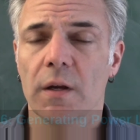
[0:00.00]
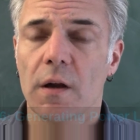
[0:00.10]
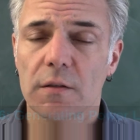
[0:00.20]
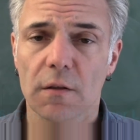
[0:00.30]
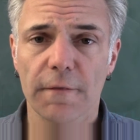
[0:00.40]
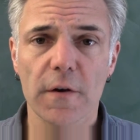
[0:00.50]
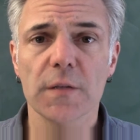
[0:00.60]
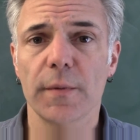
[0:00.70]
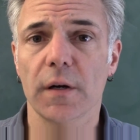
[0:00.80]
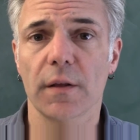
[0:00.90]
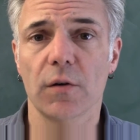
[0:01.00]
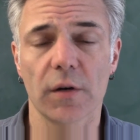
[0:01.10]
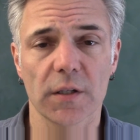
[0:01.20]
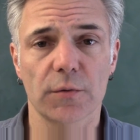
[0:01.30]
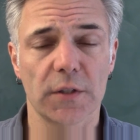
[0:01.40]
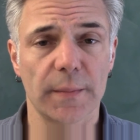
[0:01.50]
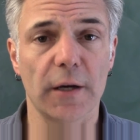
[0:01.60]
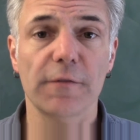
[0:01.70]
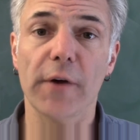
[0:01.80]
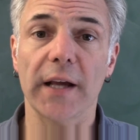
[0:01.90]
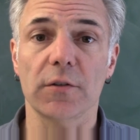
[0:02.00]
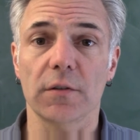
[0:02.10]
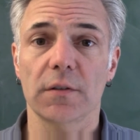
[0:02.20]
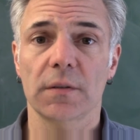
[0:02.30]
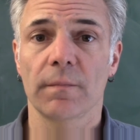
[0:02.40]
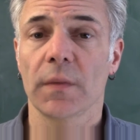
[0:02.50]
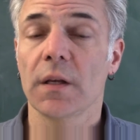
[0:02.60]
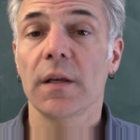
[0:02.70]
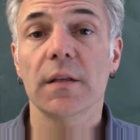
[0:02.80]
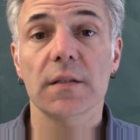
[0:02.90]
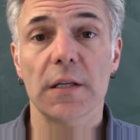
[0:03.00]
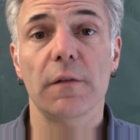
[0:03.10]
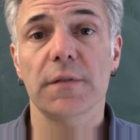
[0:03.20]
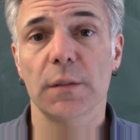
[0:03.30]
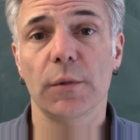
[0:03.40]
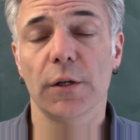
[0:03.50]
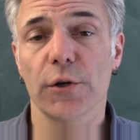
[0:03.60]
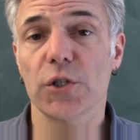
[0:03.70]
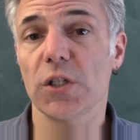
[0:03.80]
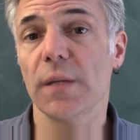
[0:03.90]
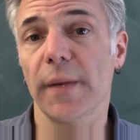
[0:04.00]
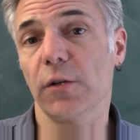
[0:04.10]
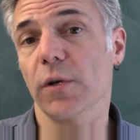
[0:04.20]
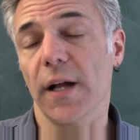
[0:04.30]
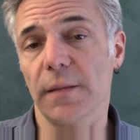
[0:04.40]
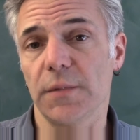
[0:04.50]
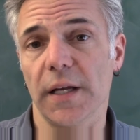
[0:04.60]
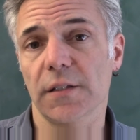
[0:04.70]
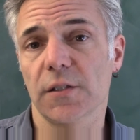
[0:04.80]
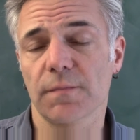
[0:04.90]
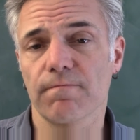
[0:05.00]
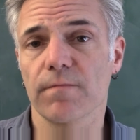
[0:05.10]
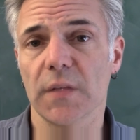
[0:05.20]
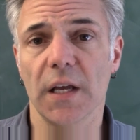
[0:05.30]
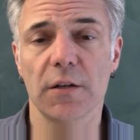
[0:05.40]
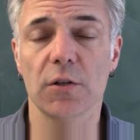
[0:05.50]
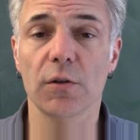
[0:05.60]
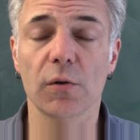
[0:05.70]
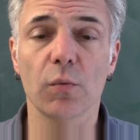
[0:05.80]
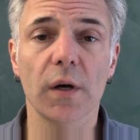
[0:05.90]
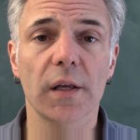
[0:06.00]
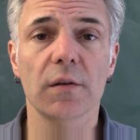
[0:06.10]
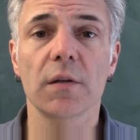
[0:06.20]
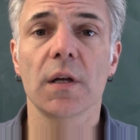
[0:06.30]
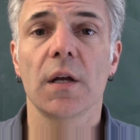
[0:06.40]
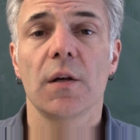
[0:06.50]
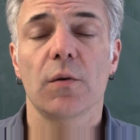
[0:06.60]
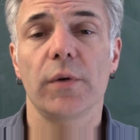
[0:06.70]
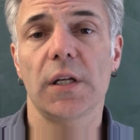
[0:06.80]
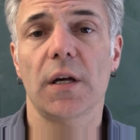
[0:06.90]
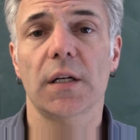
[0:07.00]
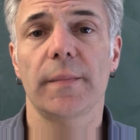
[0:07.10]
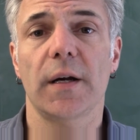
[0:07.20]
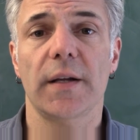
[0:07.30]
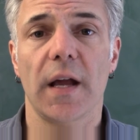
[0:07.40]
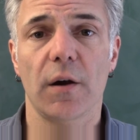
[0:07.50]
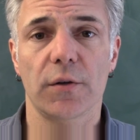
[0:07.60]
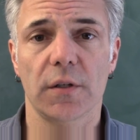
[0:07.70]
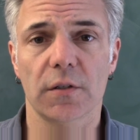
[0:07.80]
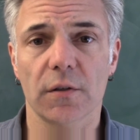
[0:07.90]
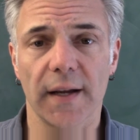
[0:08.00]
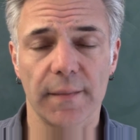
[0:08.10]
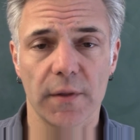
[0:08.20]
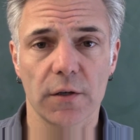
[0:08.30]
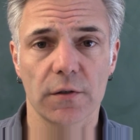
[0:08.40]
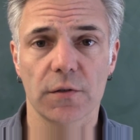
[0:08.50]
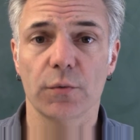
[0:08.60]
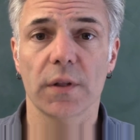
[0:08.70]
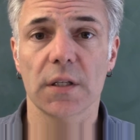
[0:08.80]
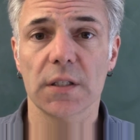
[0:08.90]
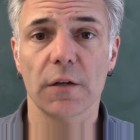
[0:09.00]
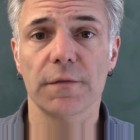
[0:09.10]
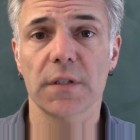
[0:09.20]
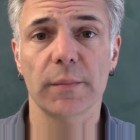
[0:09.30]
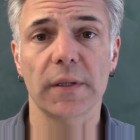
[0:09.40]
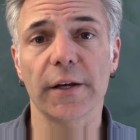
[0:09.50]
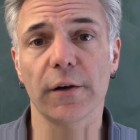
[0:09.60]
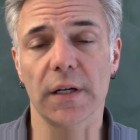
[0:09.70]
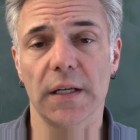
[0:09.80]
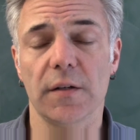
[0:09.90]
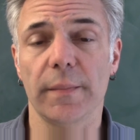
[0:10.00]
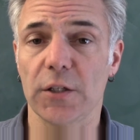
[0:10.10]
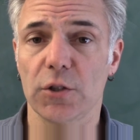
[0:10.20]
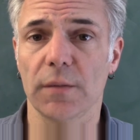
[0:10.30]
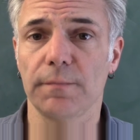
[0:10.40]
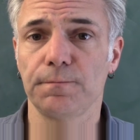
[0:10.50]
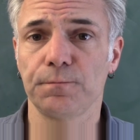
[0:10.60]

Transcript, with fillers: So the first part of the course was about fractals, self-similar geometric objects. And in Unit 1, we talked about how to describe those with the self-similarity dimension.